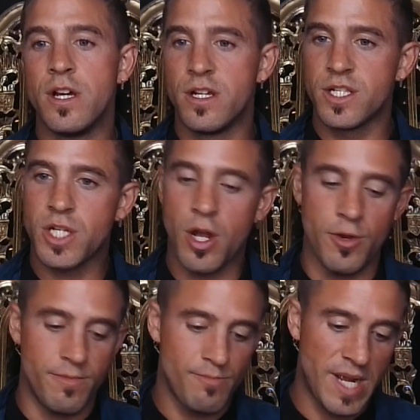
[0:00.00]
So
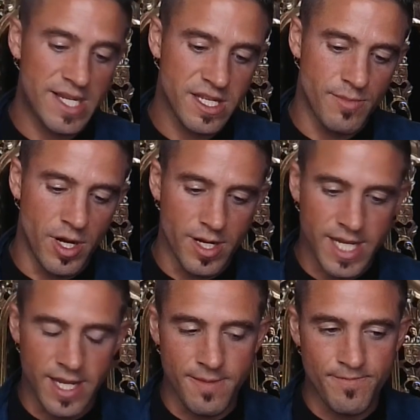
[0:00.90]
back to the
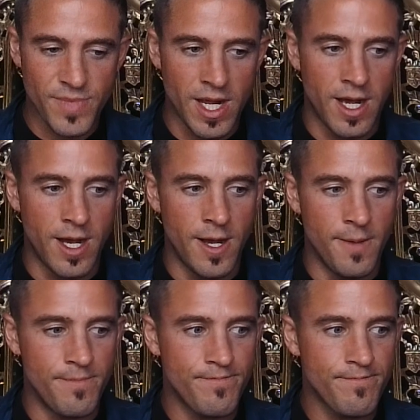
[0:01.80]
market.
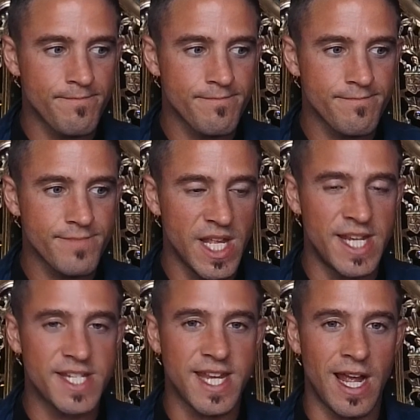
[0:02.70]
It
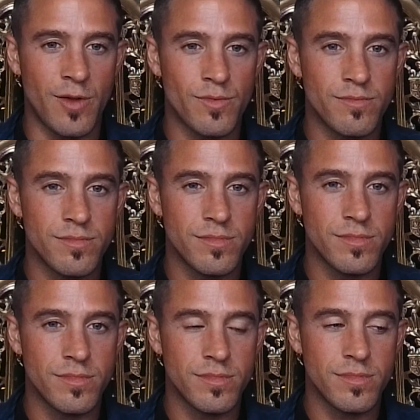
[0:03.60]
is down.
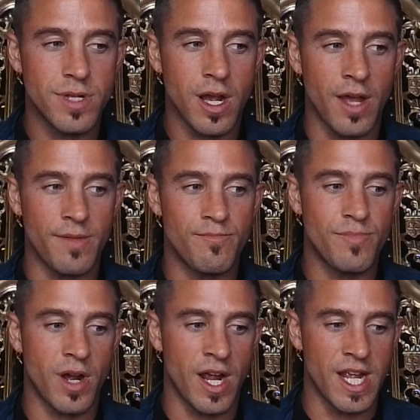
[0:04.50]
I
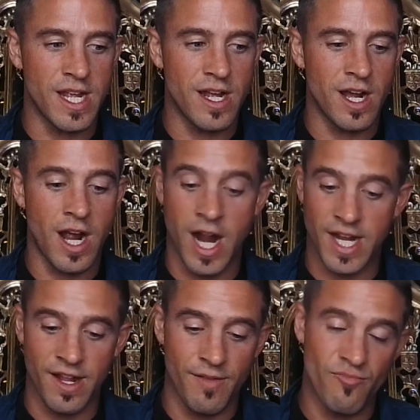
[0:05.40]

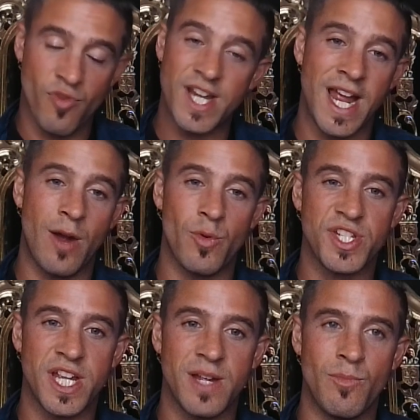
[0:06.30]
am right now. We're
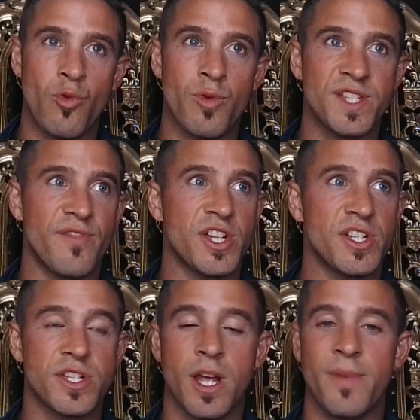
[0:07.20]
seeing more
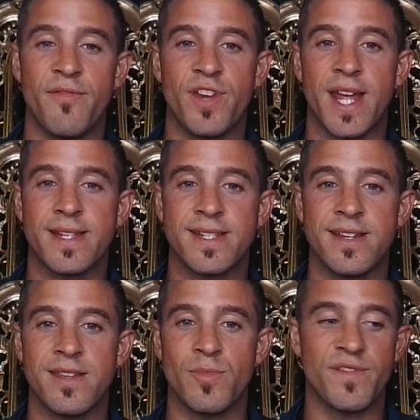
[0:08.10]
reservations come in for next year
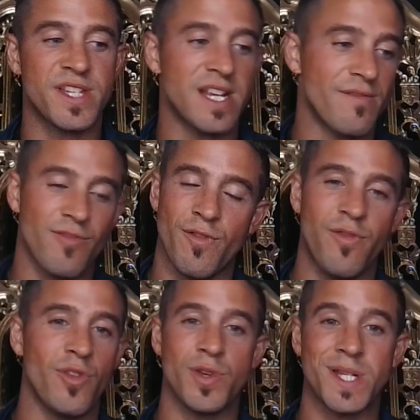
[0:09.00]
than we've seen for a
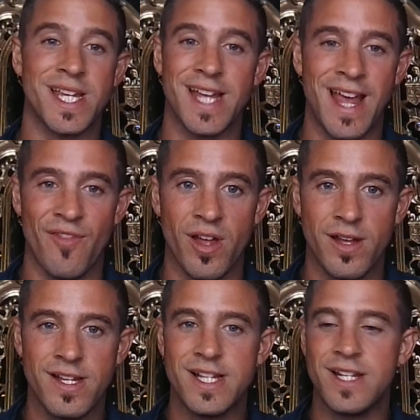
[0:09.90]
following year ever.
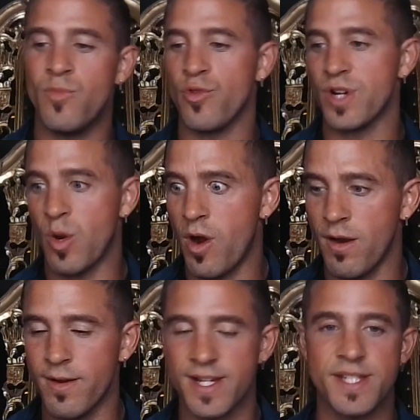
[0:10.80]
More
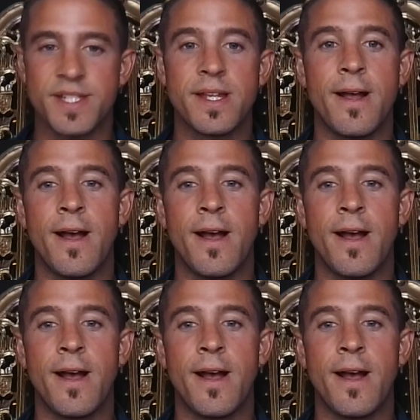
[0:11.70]
inquiries,